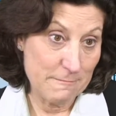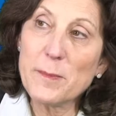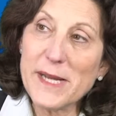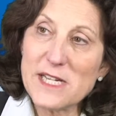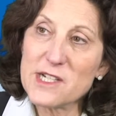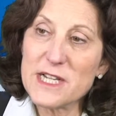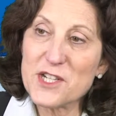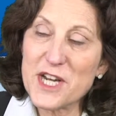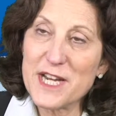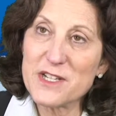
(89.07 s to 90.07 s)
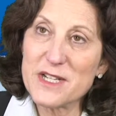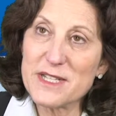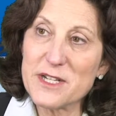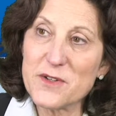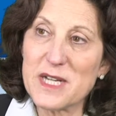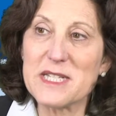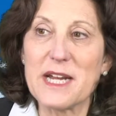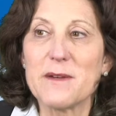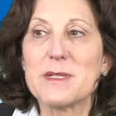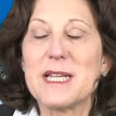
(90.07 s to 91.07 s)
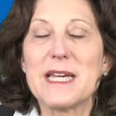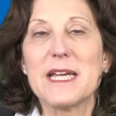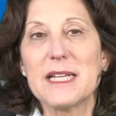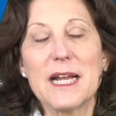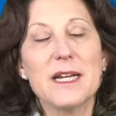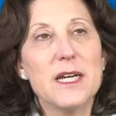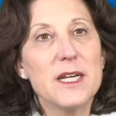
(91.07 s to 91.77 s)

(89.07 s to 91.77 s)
For patient education, it's interesting. I was thinking that,